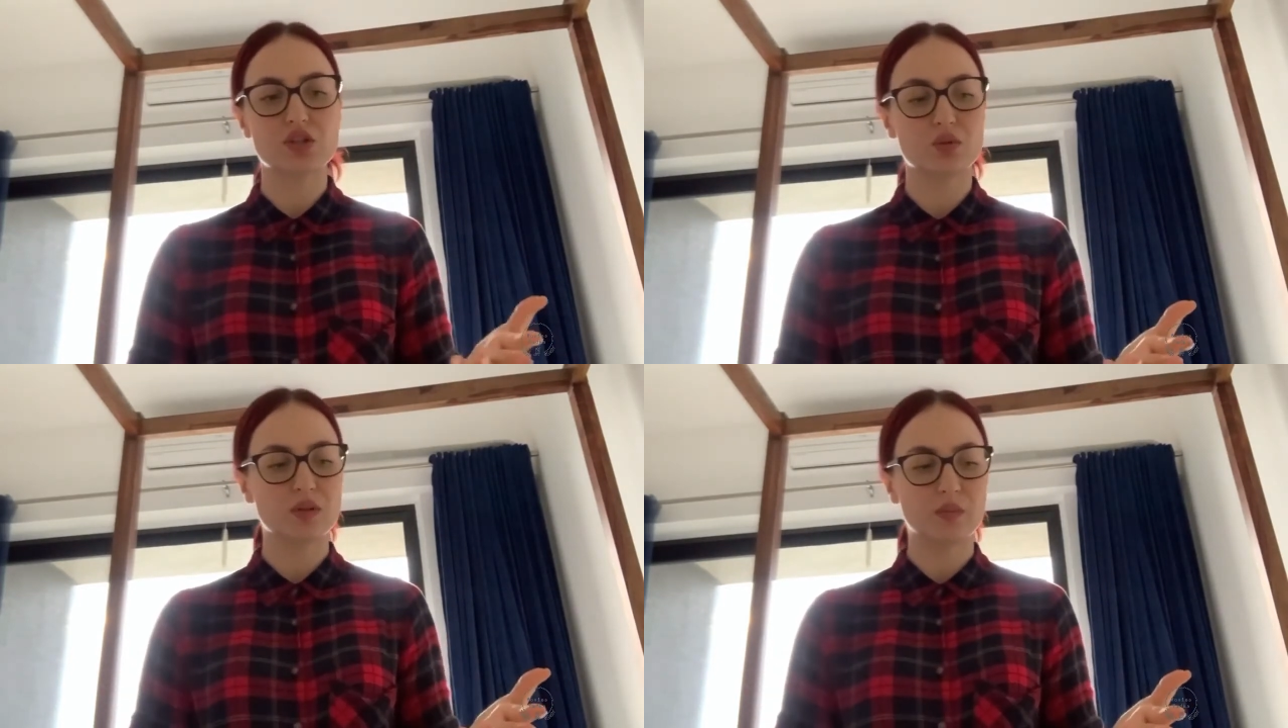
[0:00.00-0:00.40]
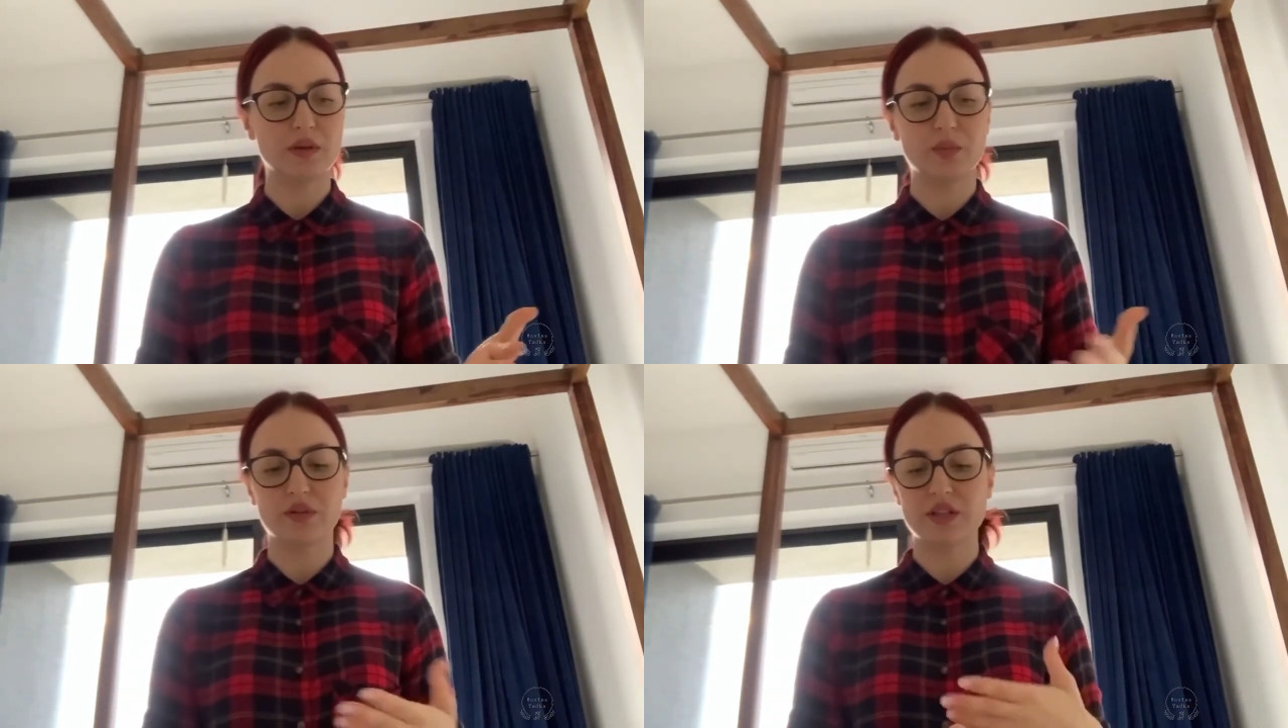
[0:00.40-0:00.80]
to the
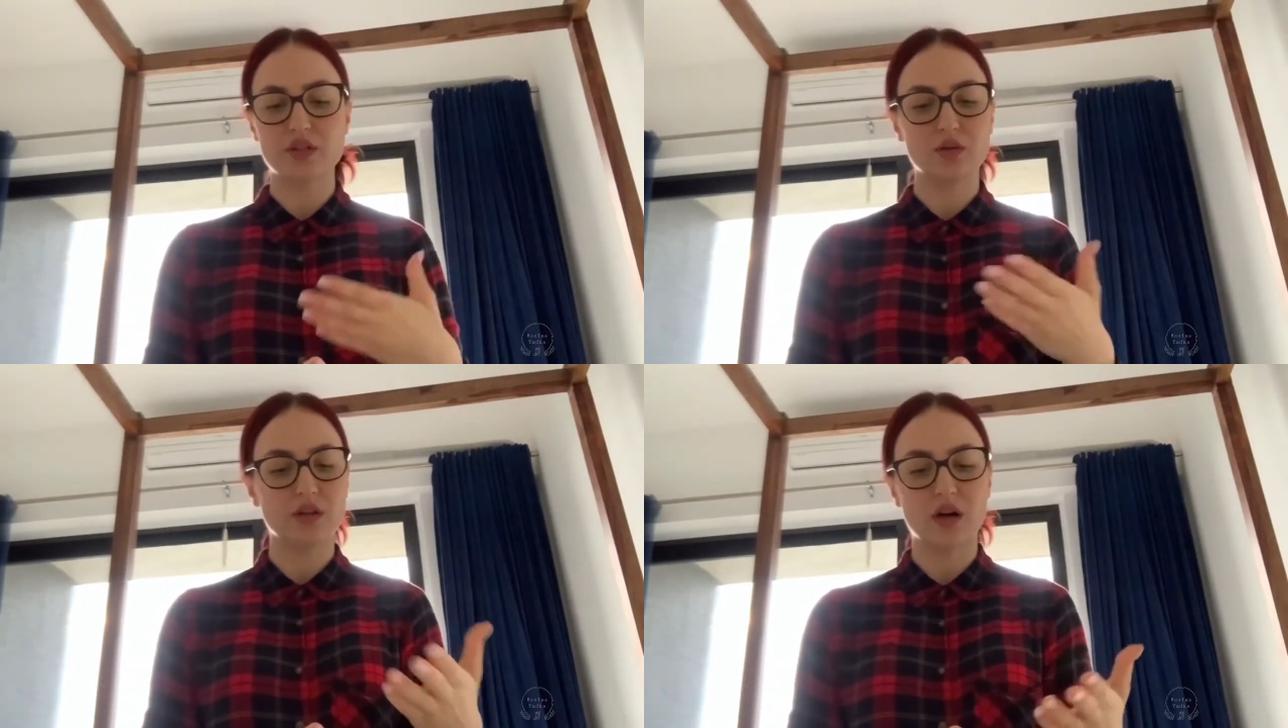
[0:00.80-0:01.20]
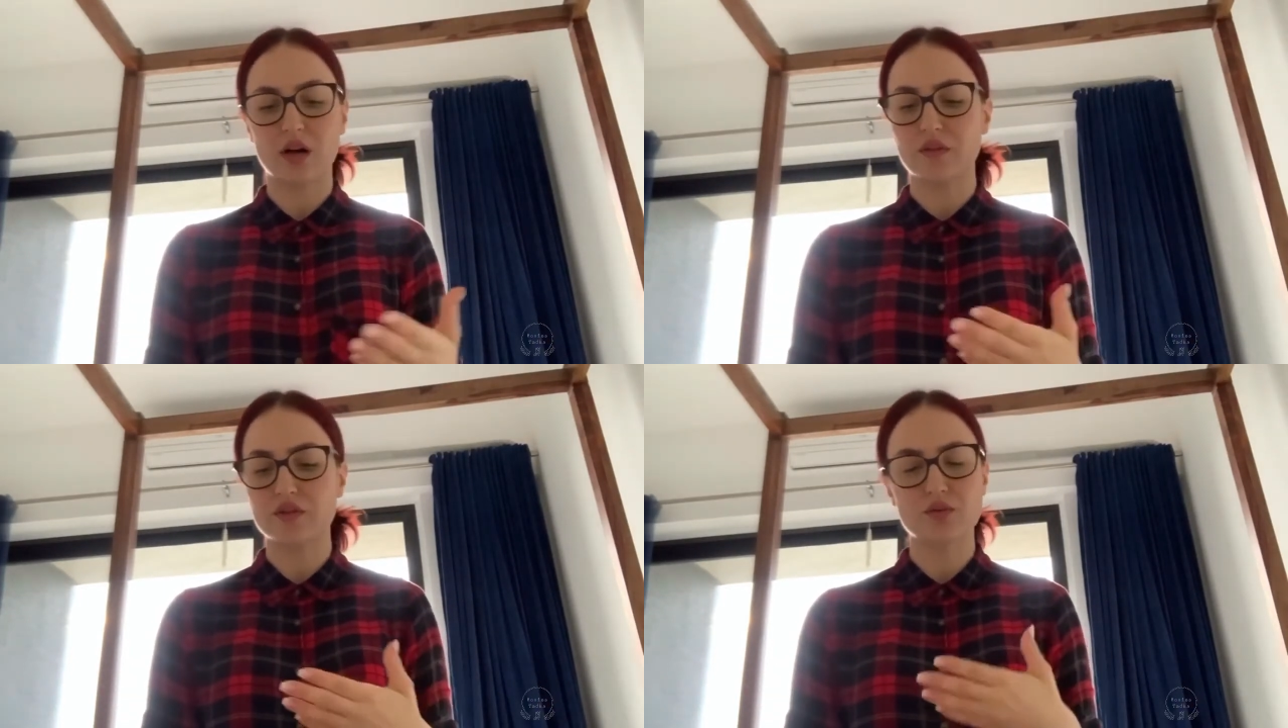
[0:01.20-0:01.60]
people that you
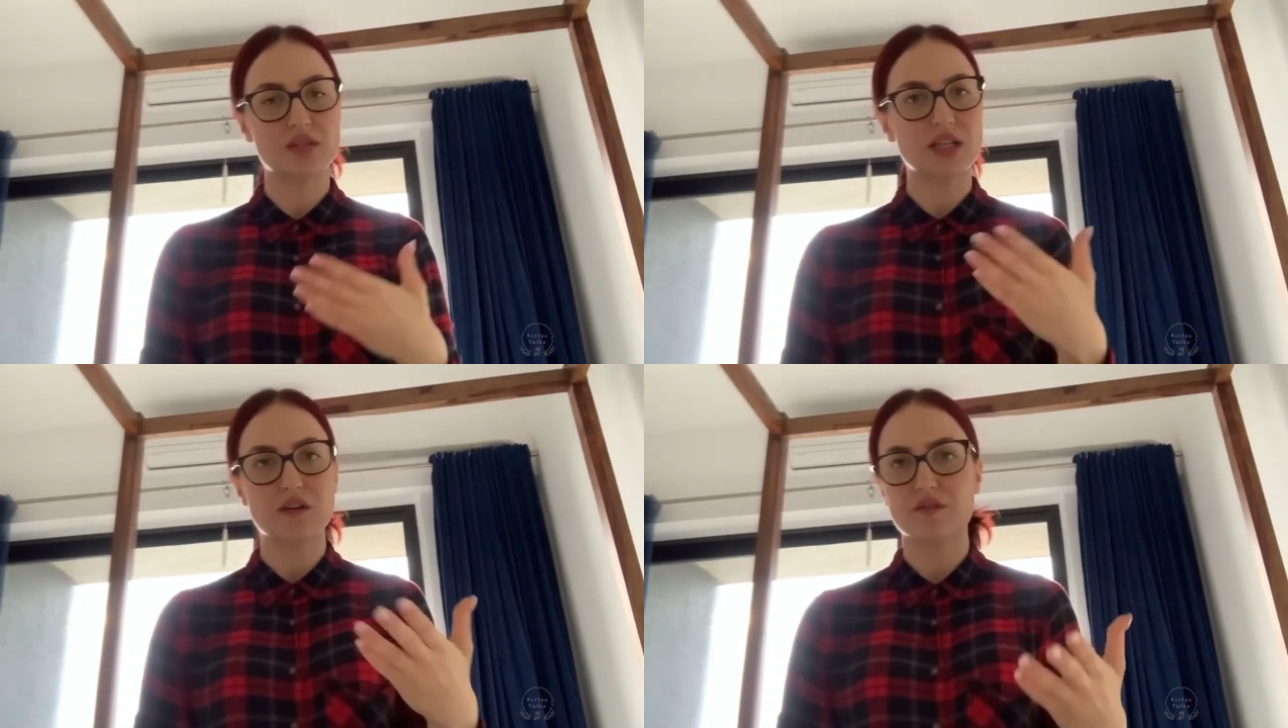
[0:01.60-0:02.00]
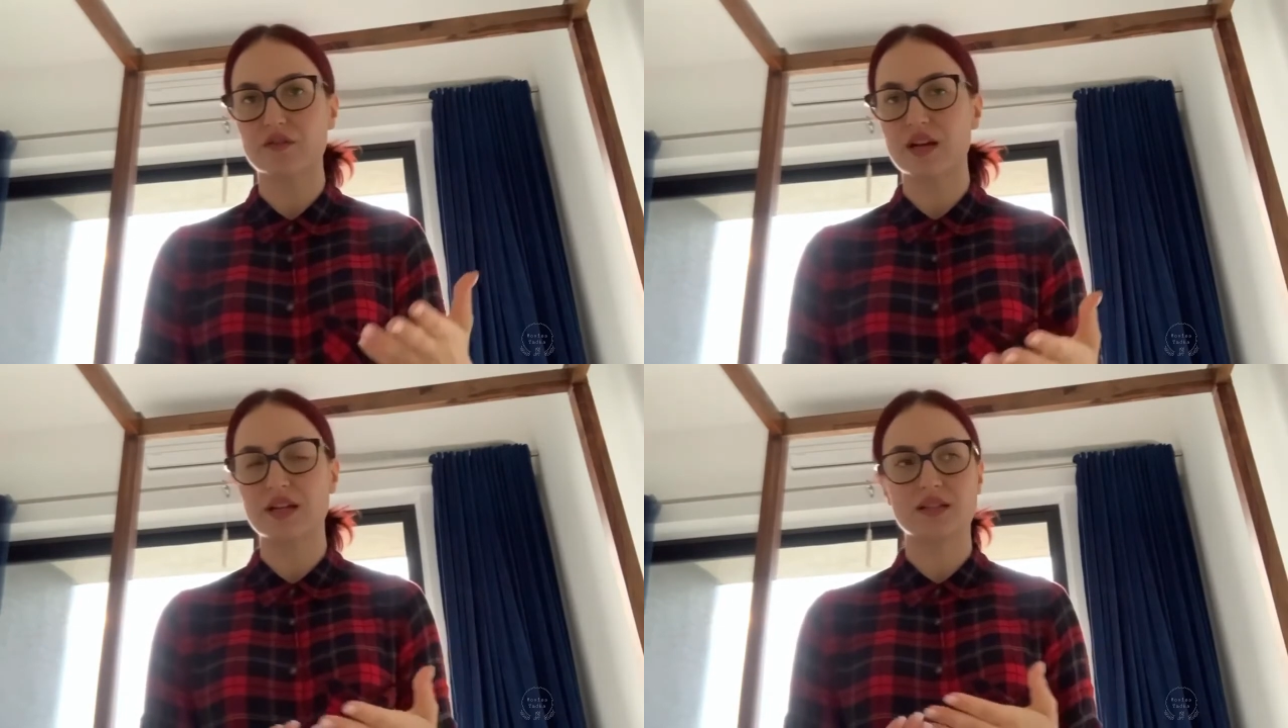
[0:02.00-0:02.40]
love, to dear
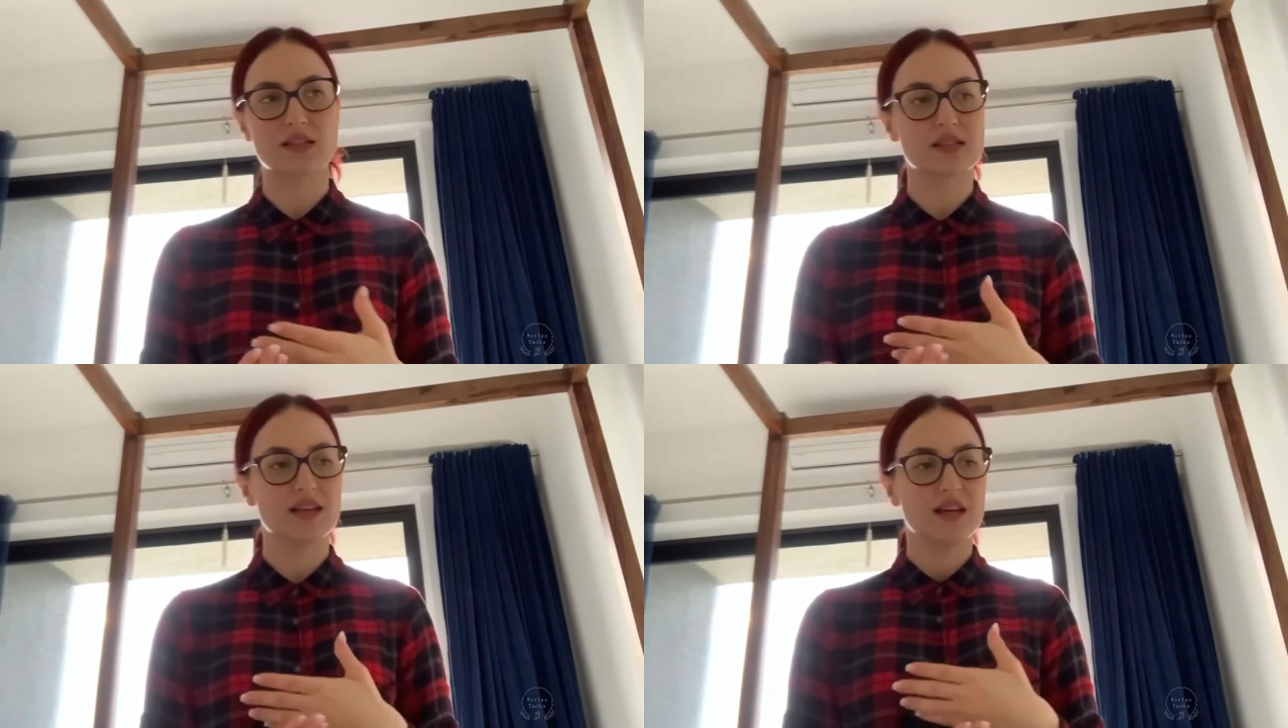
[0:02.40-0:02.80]
friends,